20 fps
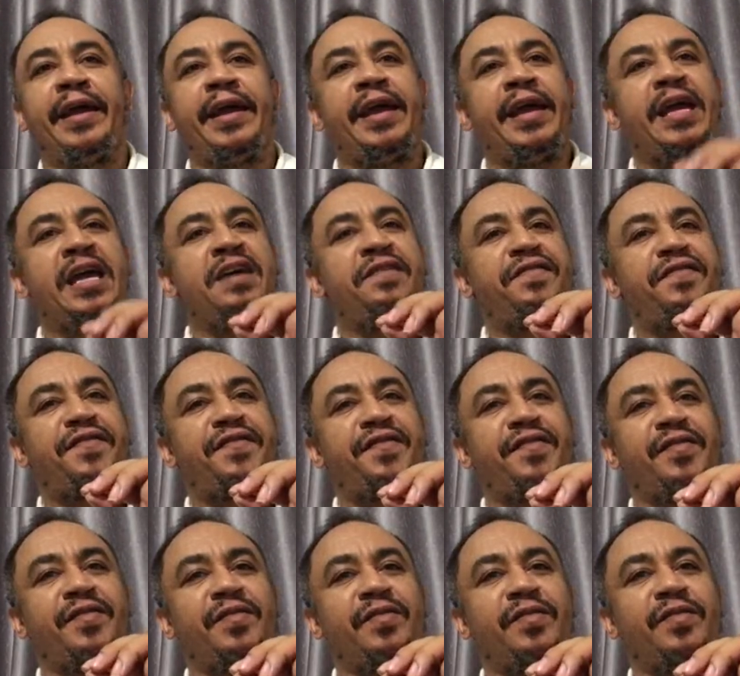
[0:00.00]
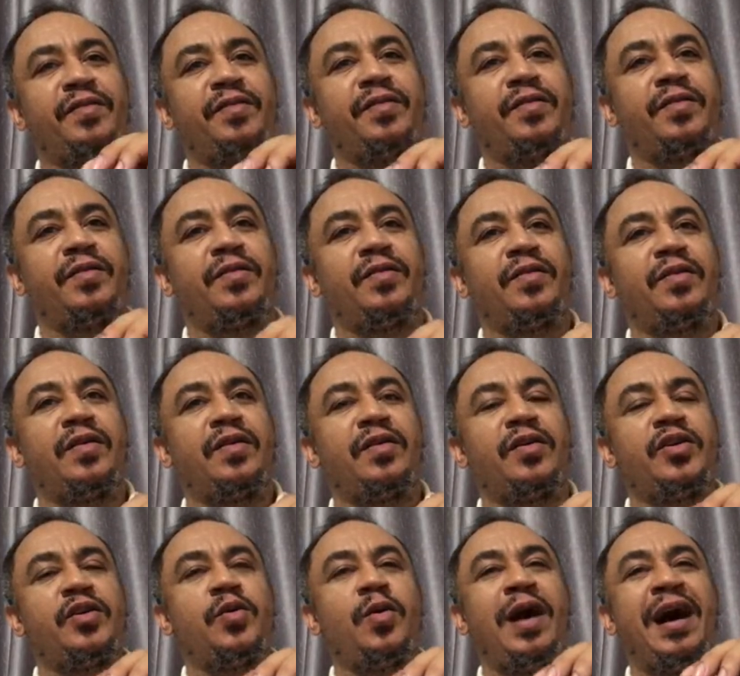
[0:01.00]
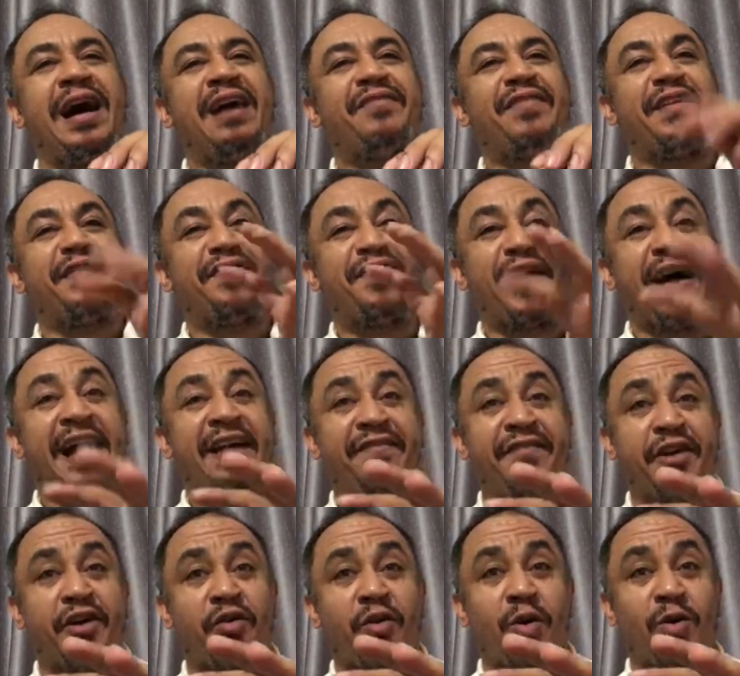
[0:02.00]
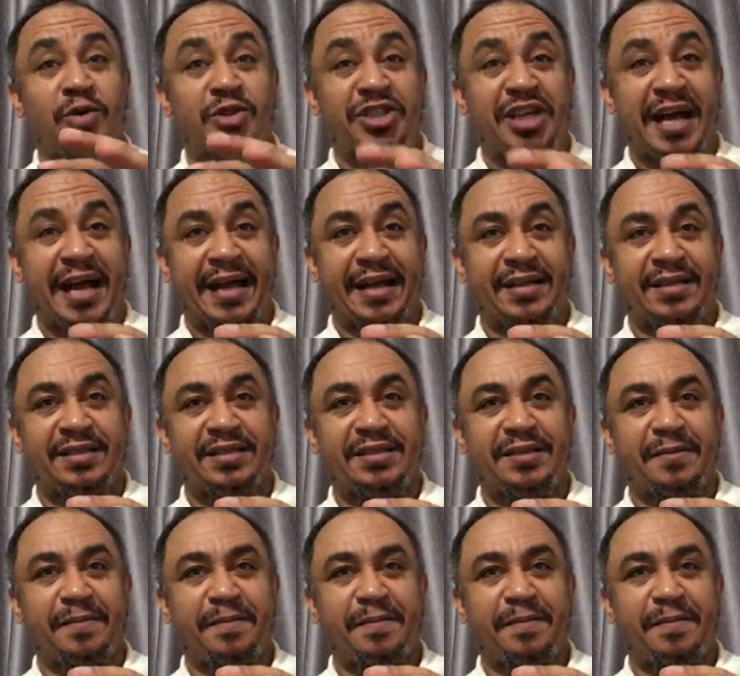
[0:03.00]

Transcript: If you have a 5-year-old child,